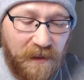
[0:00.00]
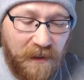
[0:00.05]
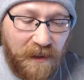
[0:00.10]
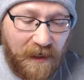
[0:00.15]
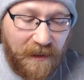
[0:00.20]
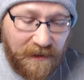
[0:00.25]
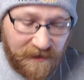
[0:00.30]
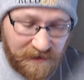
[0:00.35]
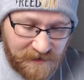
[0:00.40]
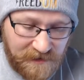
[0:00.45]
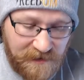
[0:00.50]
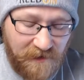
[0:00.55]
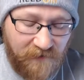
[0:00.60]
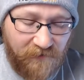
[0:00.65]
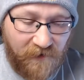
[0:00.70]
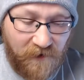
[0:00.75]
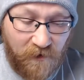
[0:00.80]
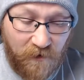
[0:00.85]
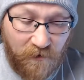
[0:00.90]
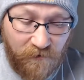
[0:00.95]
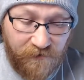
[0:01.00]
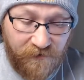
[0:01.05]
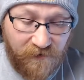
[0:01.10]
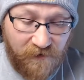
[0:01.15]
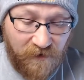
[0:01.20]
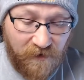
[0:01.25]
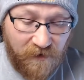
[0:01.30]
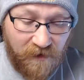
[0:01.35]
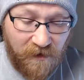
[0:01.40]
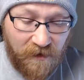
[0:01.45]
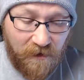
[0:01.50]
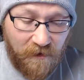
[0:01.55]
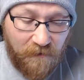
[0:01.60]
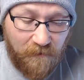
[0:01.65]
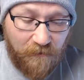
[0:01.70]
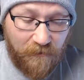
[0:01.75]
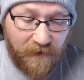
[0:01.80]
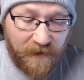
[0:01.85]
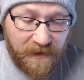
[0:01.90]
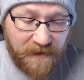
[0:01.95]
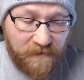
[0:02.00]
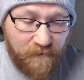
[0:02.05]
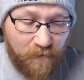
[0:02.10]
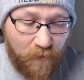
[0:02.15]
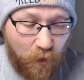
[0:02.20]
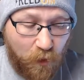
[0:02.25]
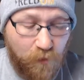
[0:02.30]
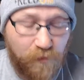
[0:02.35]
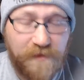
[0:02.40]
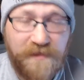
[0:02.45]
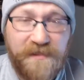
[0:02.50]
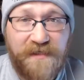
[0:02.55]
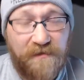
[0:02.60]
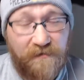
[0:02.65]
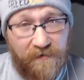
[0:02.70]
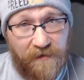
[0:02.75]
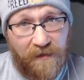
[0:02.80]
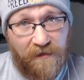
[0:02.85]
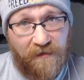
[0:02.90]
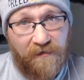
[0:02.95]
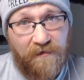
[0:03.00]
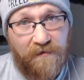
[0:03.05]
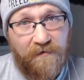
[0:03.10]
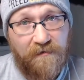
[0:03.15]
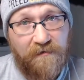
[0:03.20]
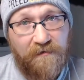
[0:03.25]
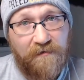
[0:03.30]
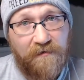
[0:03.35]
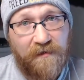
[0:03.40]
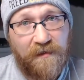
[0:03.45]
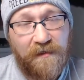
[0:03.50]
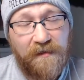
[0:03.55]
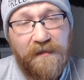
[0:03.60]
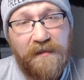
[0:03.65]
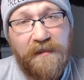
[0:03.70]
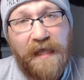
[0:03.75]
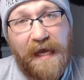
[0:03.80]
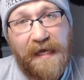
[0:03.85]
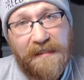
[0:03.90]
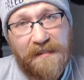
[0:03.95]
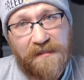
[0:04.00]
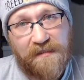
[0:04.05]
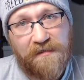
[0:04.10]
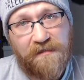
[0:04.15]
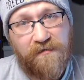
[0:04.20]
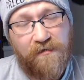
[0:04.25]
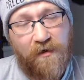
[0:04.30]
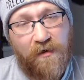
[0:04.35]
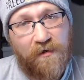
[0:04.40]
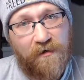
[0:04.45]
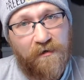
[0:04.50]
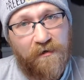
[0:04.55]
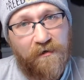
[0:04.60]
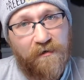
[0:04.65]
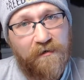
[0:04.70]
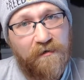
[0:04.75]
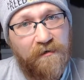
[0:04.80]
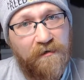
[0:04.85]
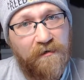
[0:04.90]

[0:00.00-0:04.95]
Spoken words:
and it's difficult, but it's more resilient. It lasts longer.